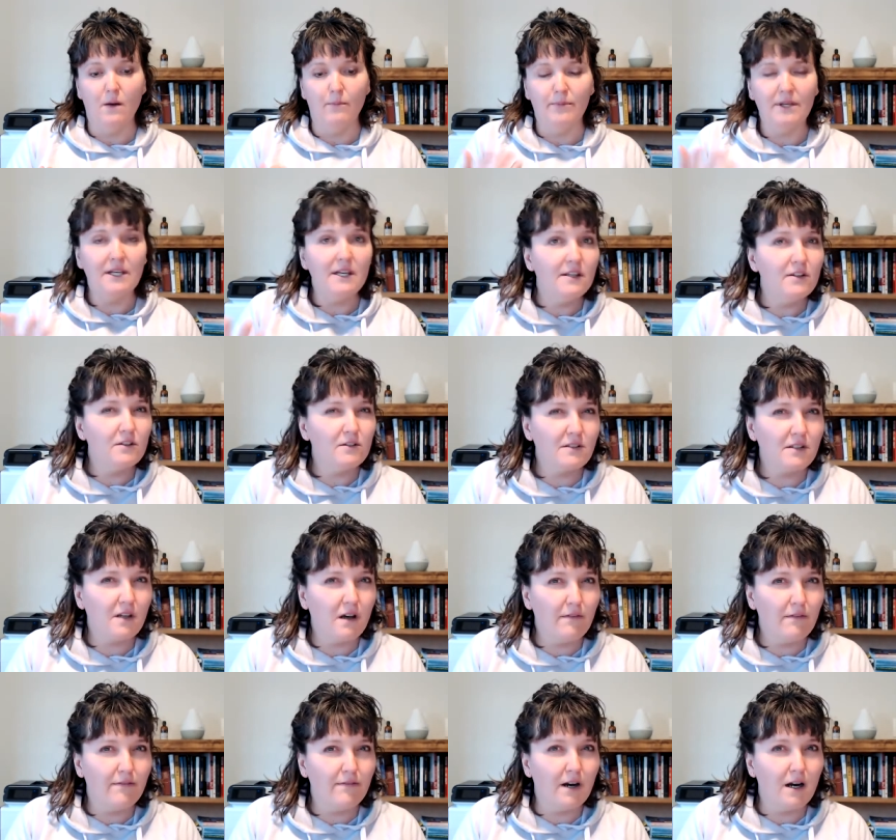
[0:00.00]
beating
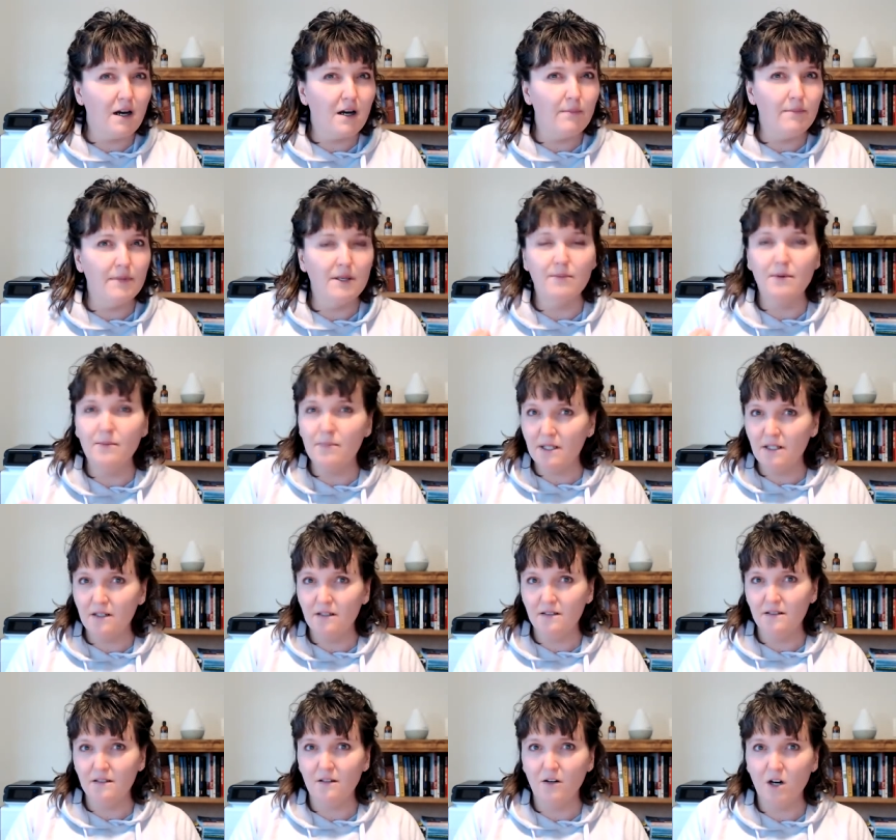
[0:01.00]
yourself up, maybe
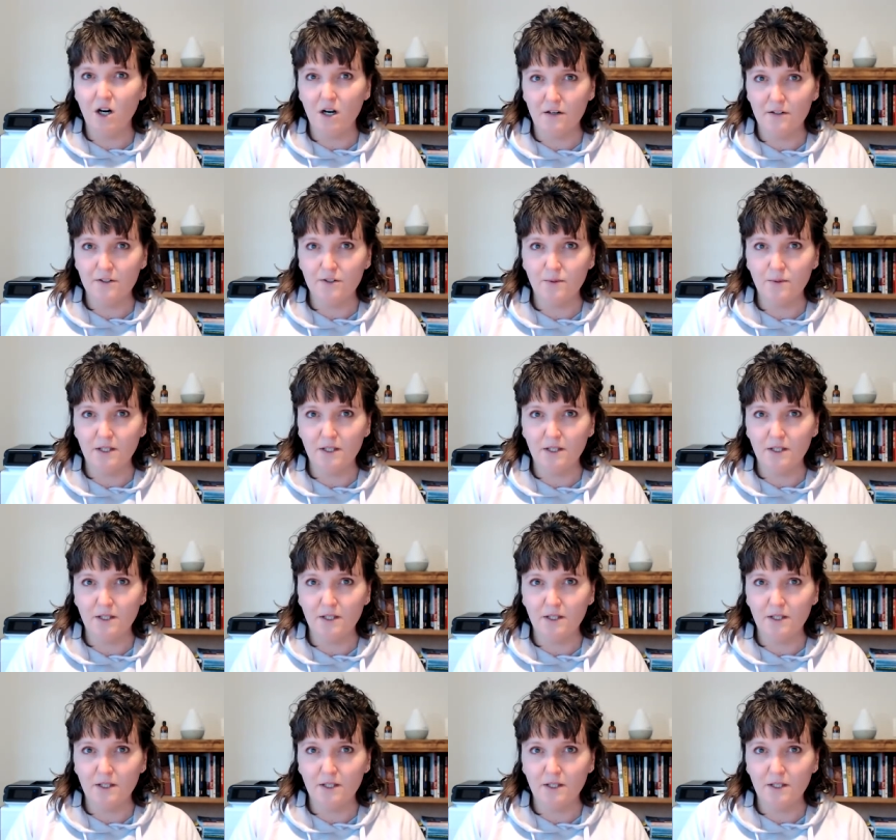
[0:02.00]
being a little harsh